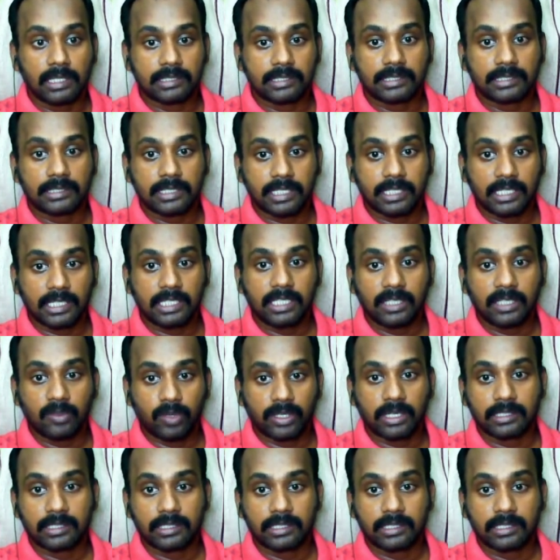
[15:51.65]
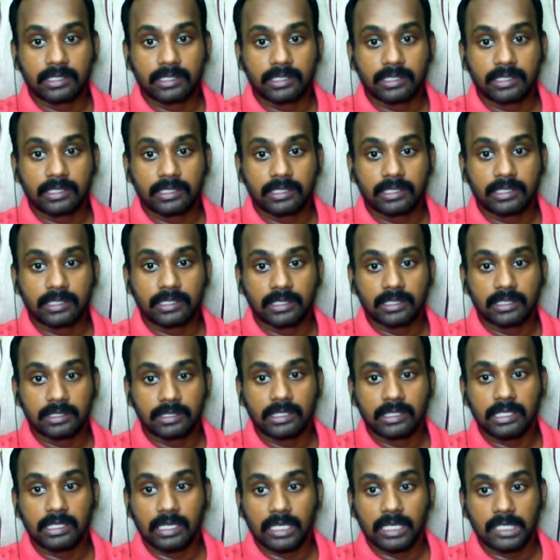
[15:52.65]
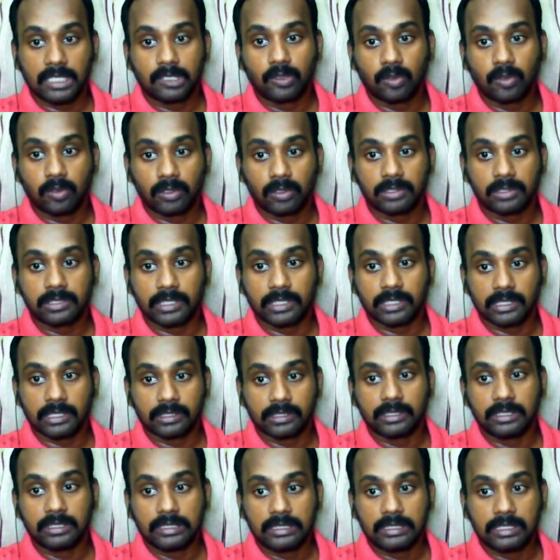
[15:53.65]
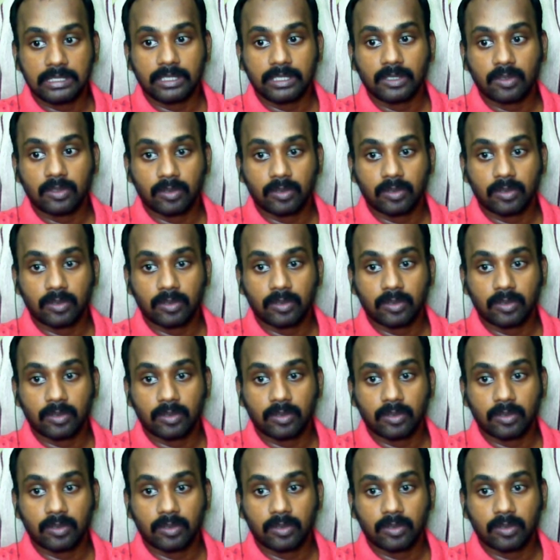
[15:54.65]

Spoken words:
Say you are getting like 38 calls and 33